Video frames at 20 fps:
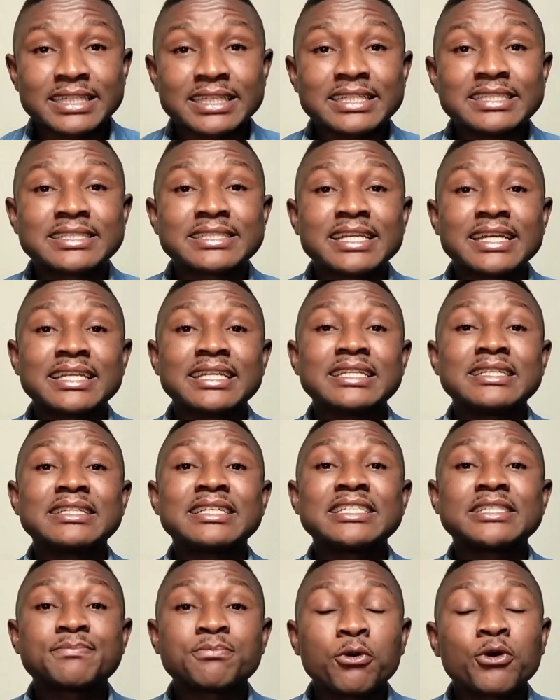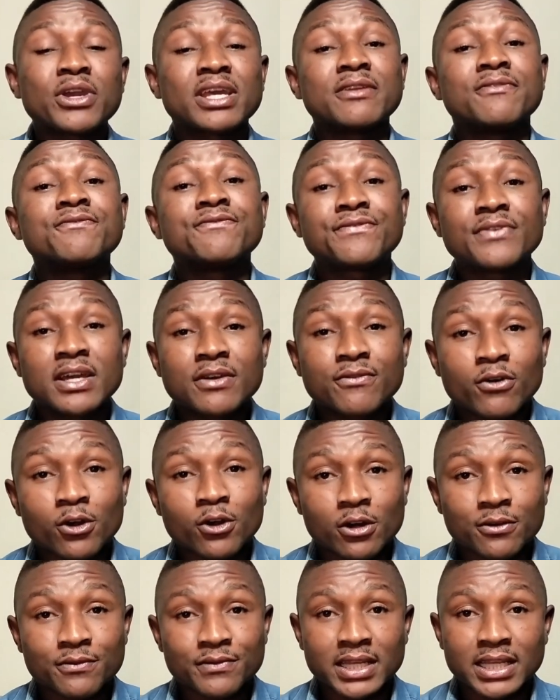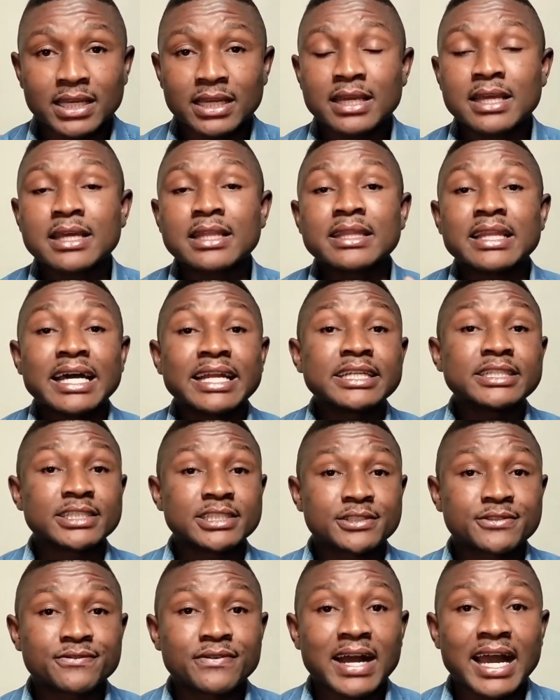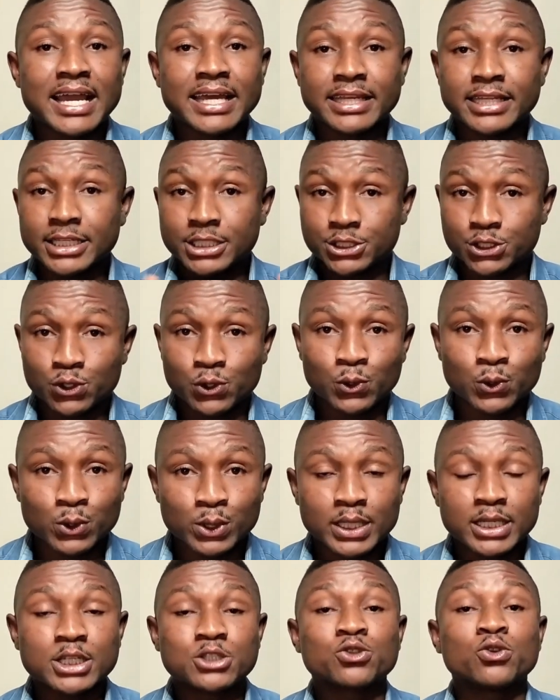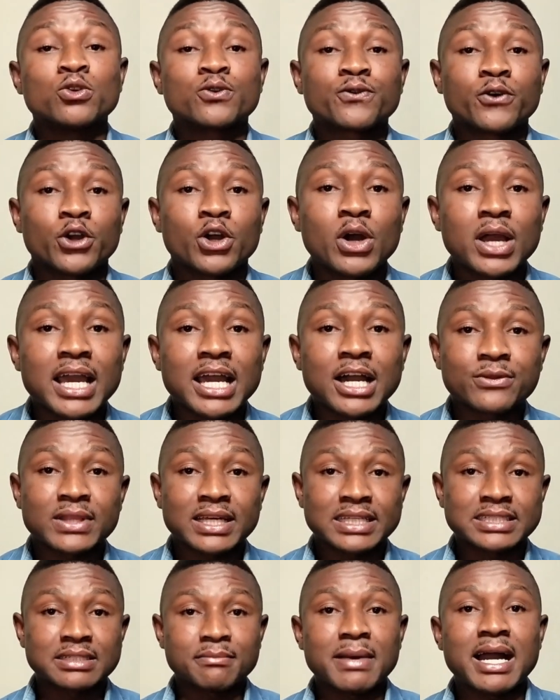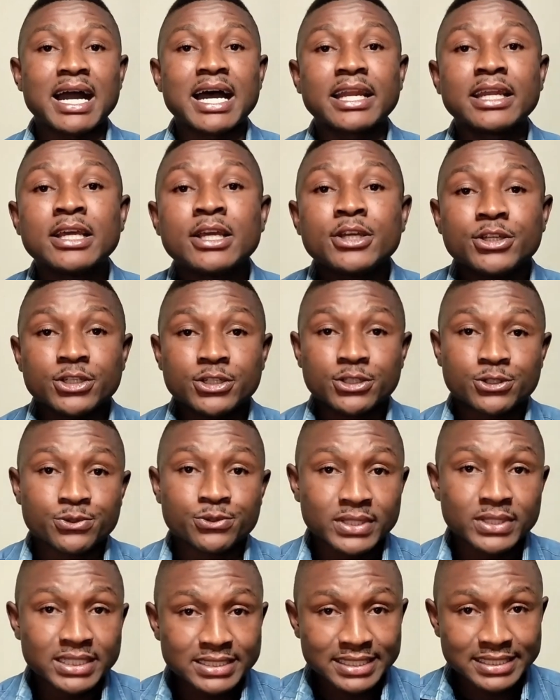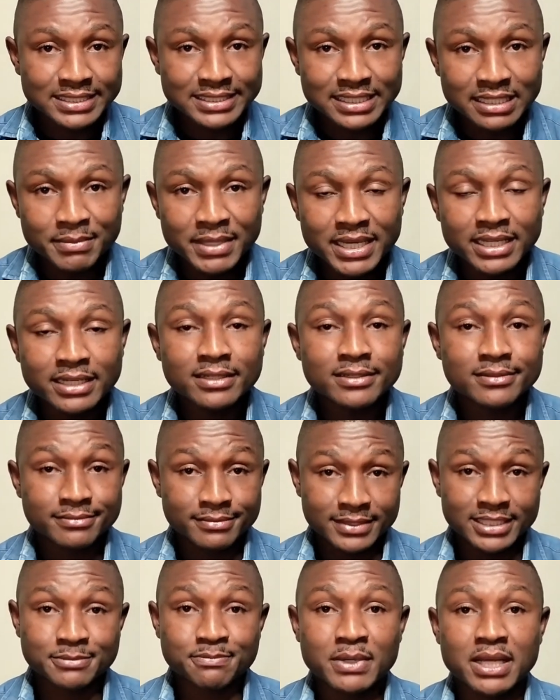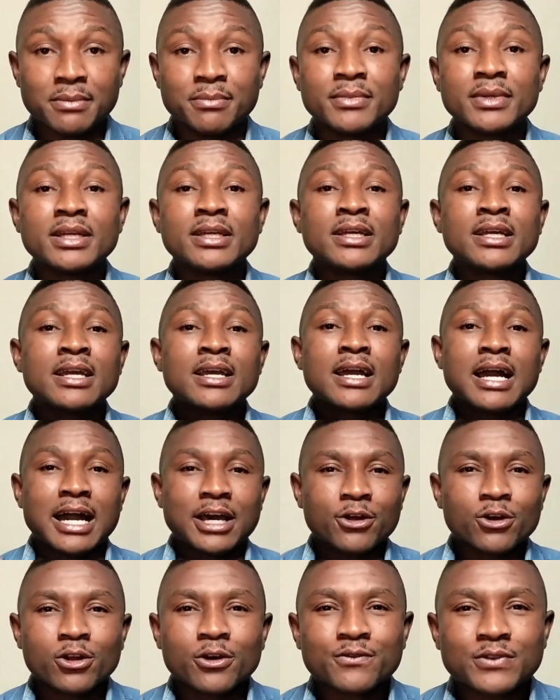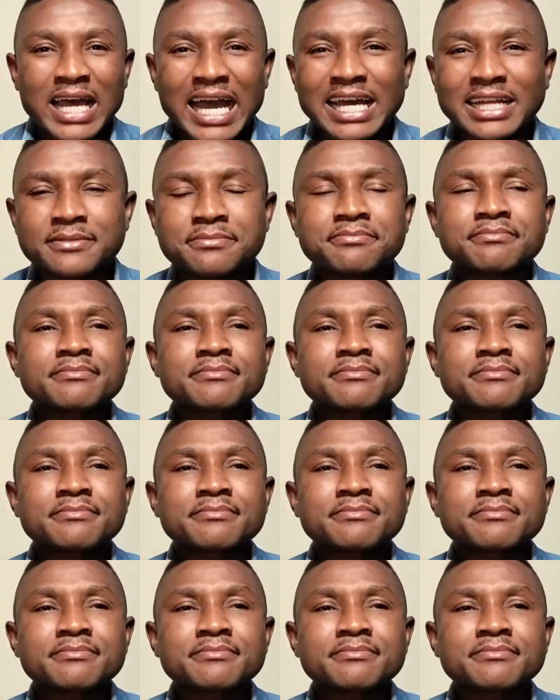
Instead, they spoke in favor of it, that it is fine, it's good, it's good for your health as a man, you need to release the semen, the sperm, and all of that.